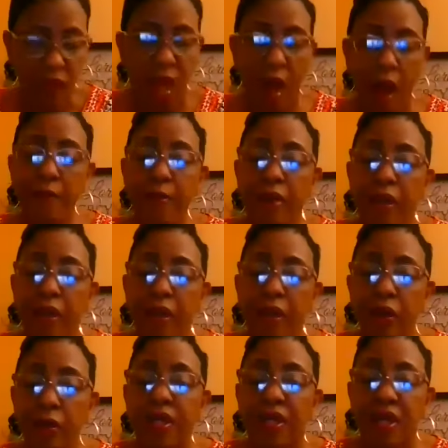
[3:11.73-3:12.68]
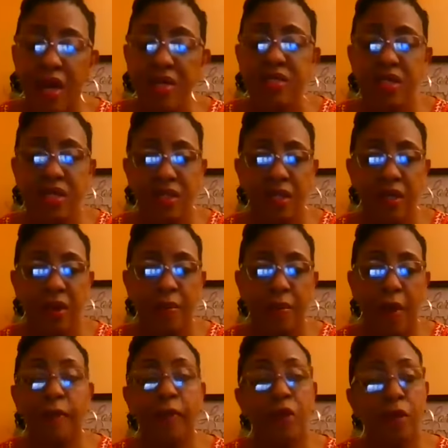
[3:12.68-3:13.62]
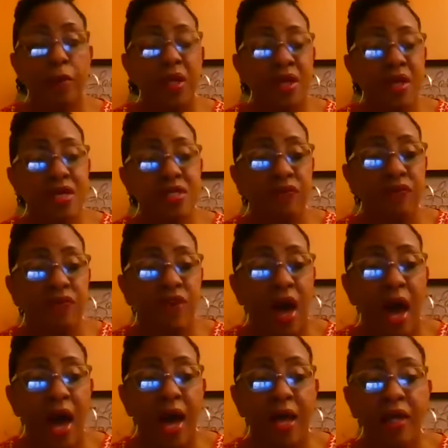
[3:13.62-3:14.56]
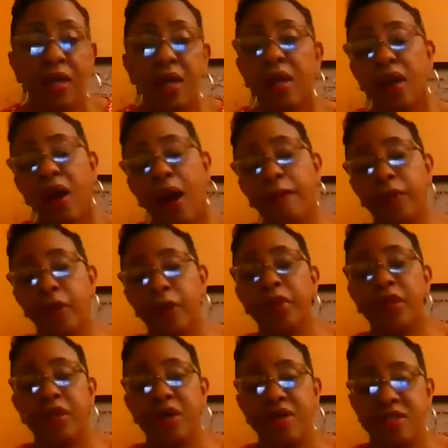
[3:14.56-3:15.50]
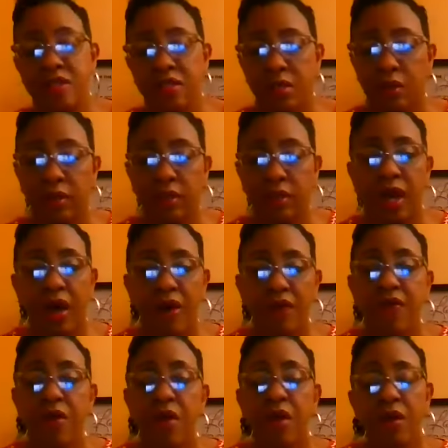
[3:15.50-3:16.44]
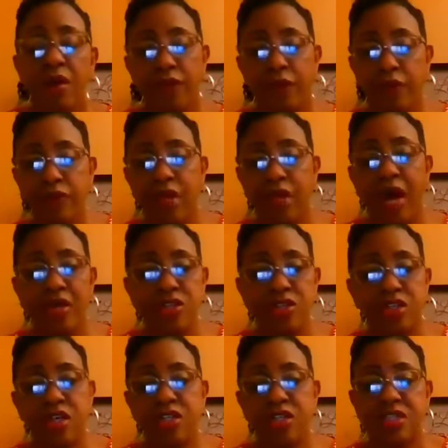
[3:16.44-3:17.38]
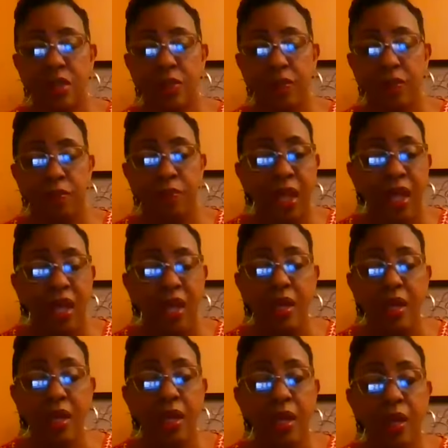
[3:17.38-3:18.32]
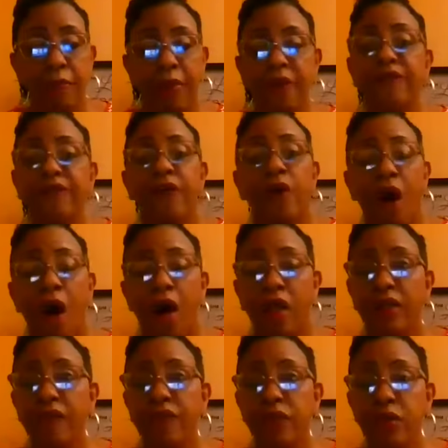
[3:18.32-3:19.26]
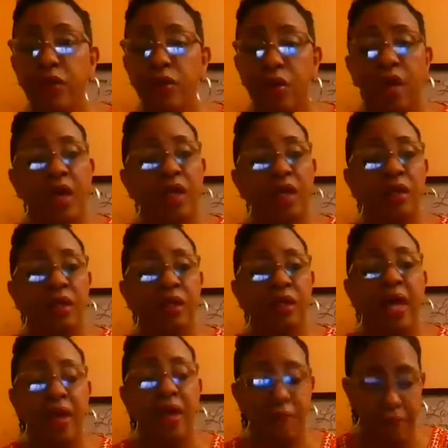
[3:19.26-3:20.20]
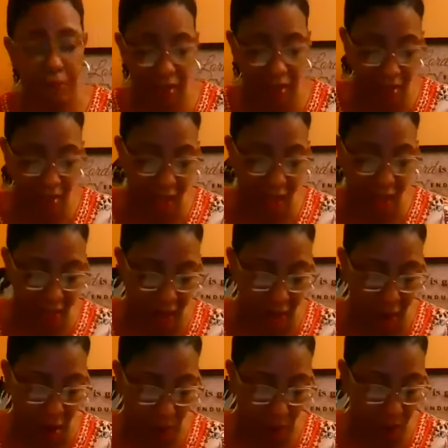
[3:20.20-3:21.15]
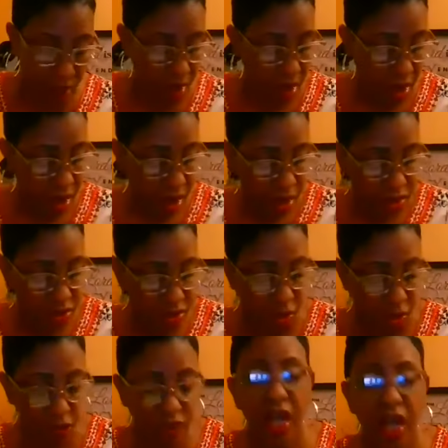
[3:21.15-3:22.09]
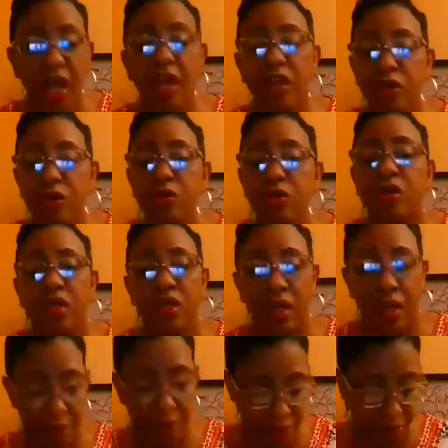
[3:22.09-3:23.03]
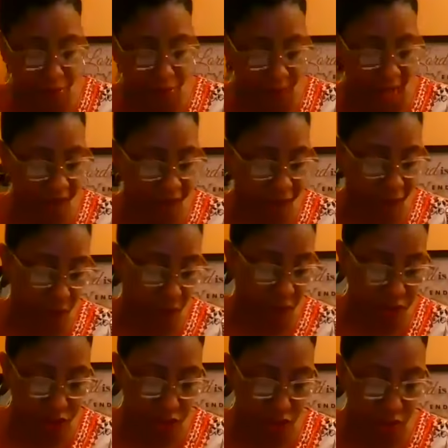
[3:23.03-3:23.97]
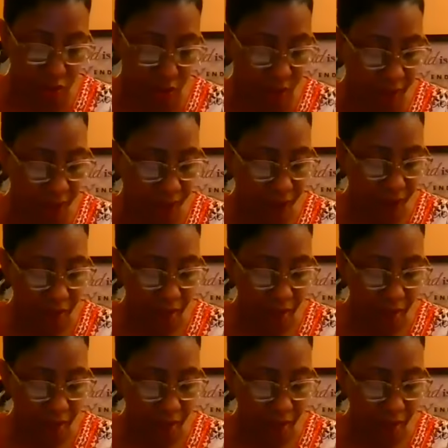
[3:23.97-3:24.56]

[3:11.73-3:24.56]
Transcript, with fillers: I'm here because of them. I'm here because of God. I'm here because of their love for not just me, but for all of you in the late midnight hour. So thank you, Columbus Black, for what you're doing.